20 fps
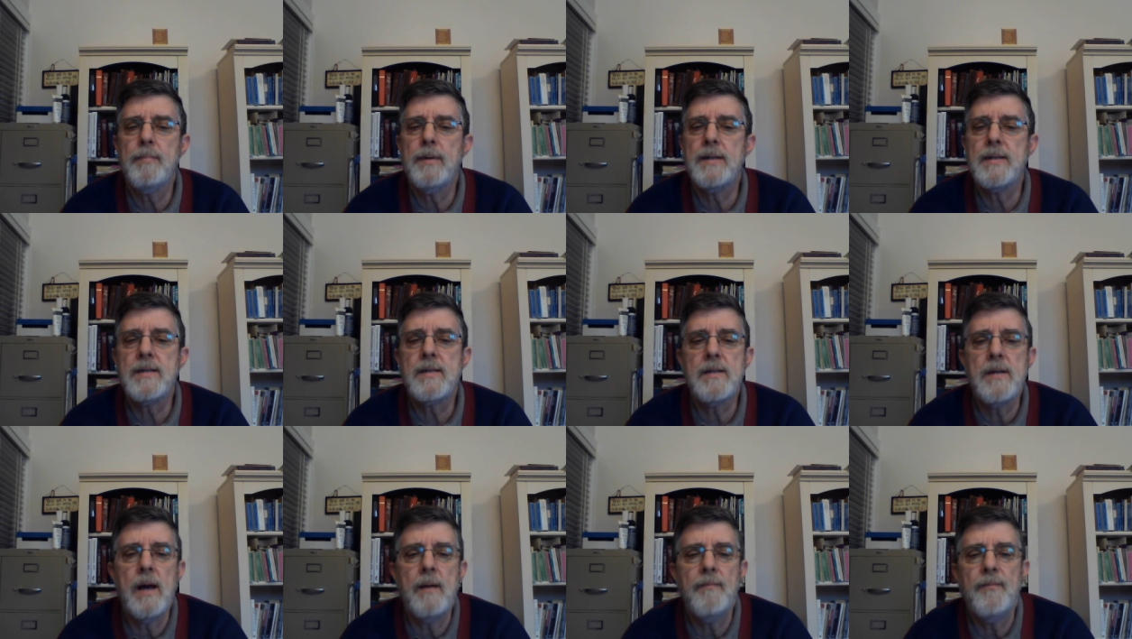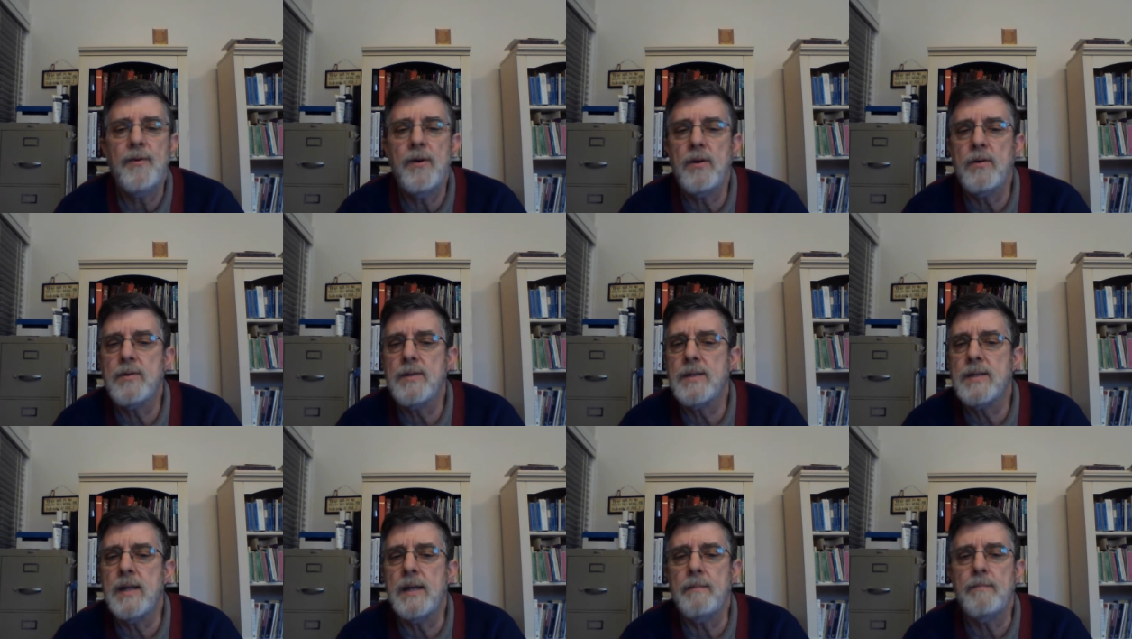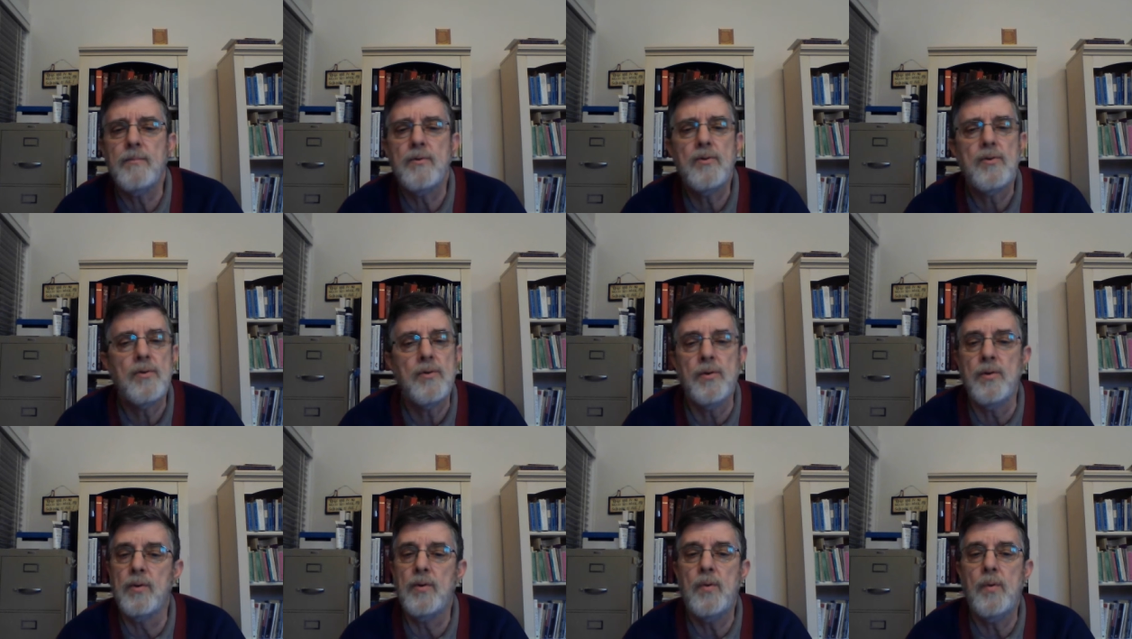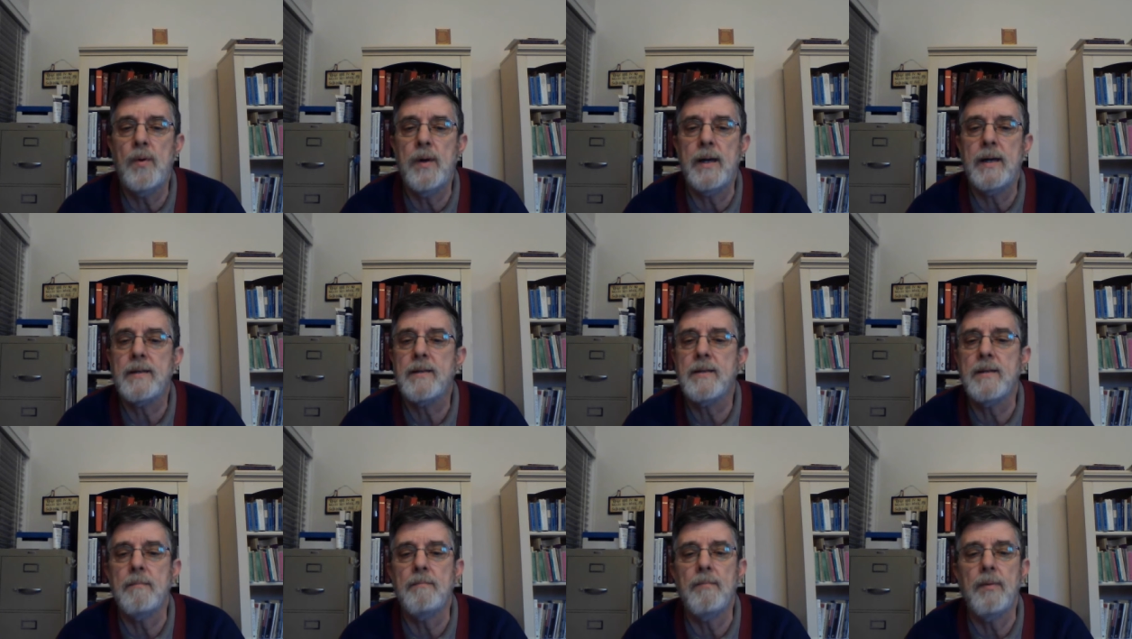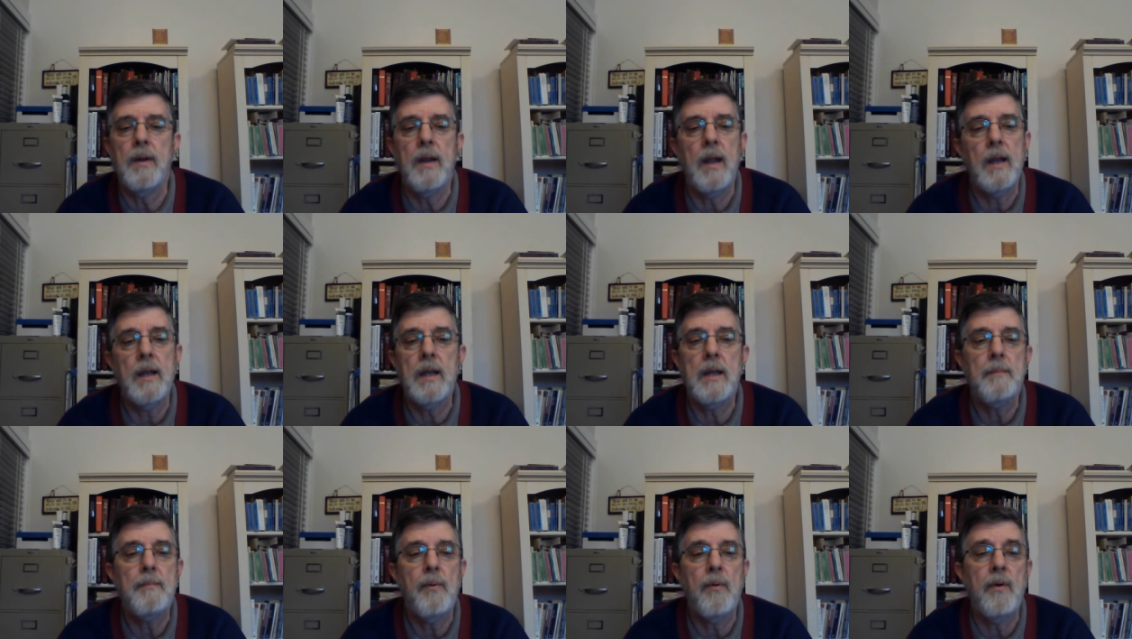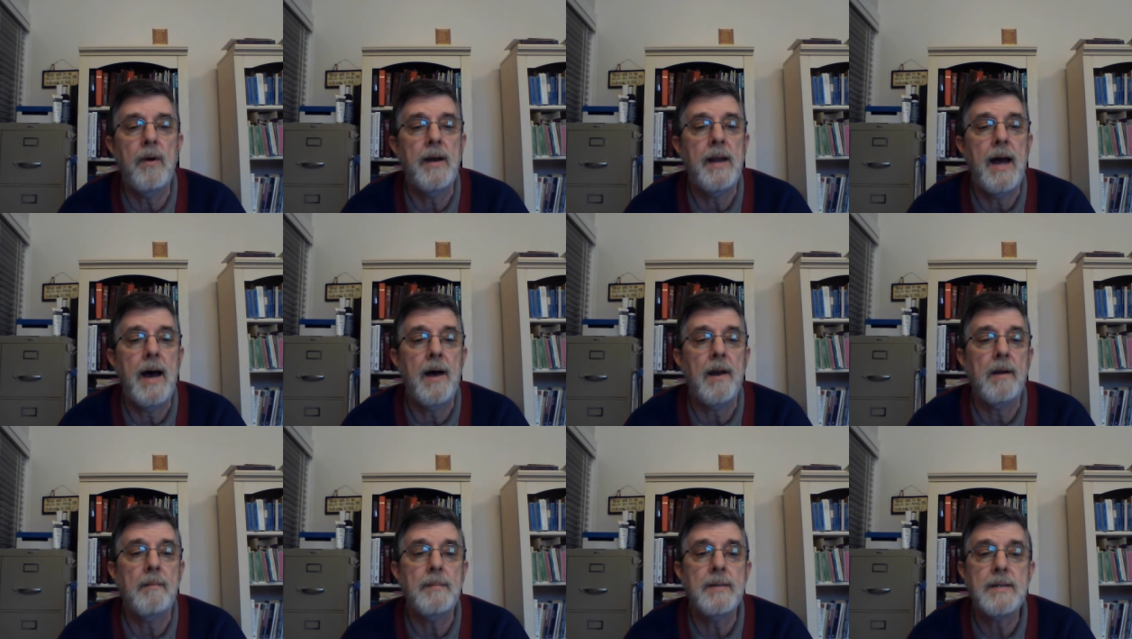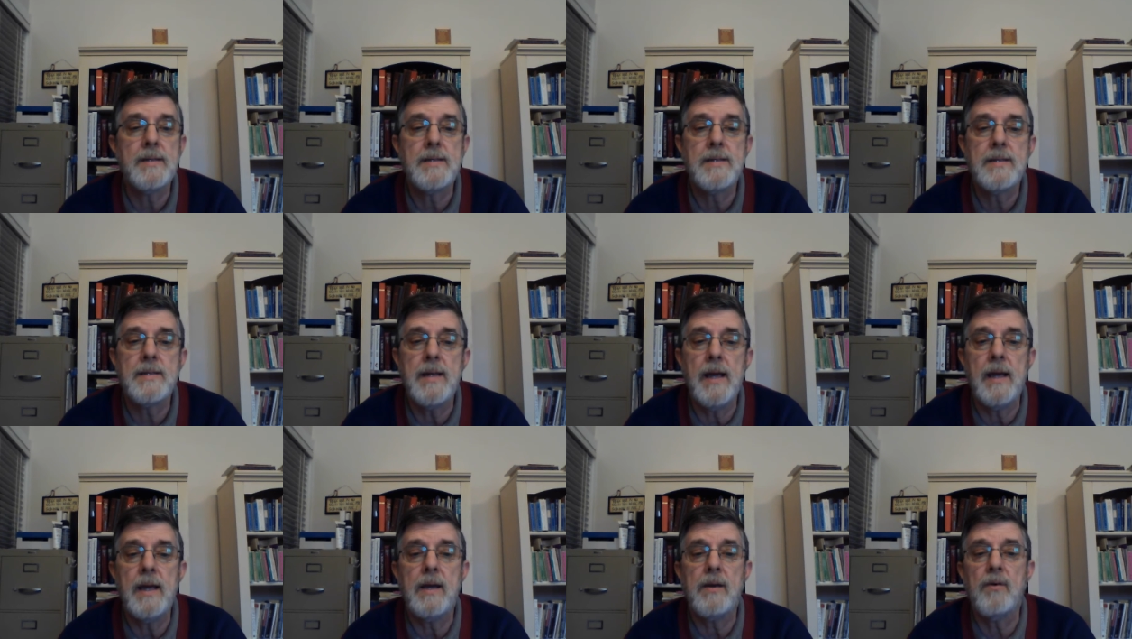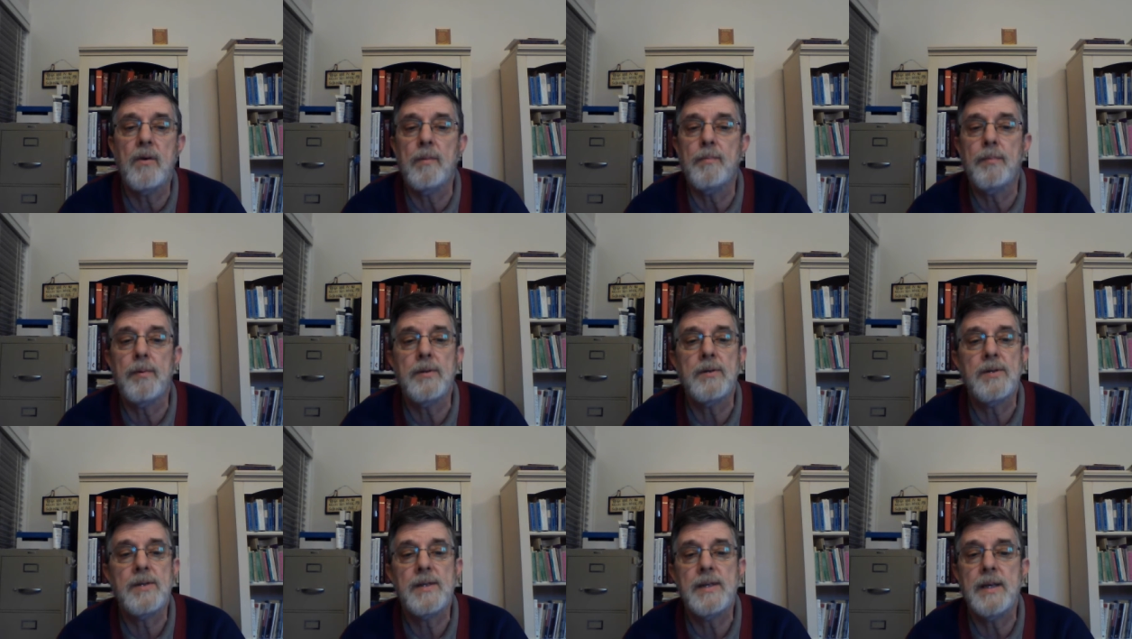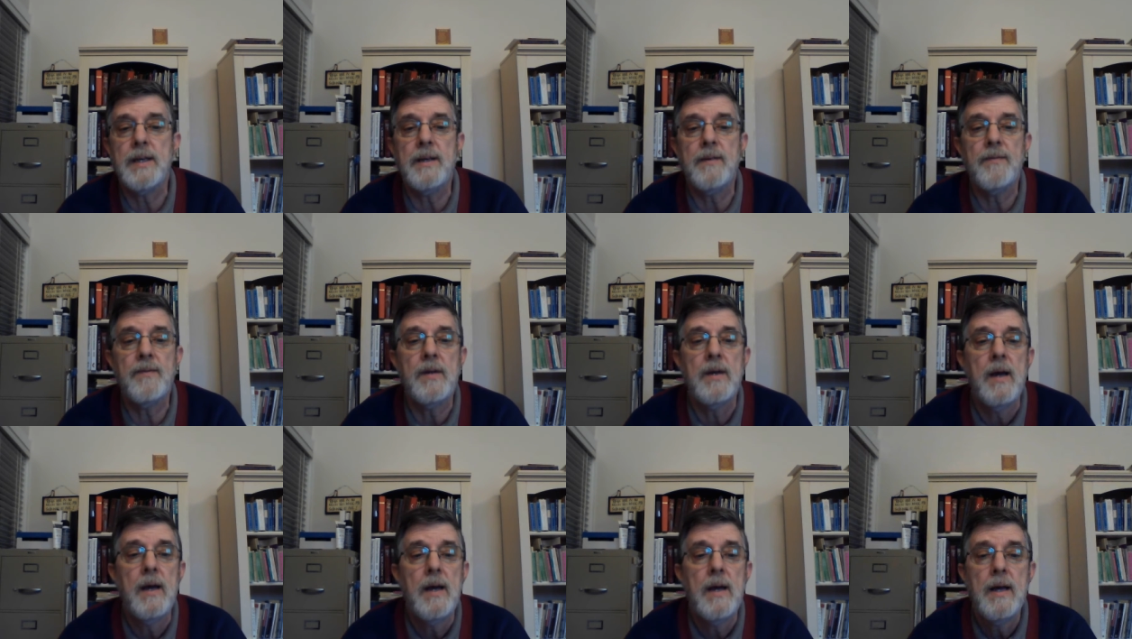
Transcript: but some folks seem too quick to bluntly point out a mistake or perceived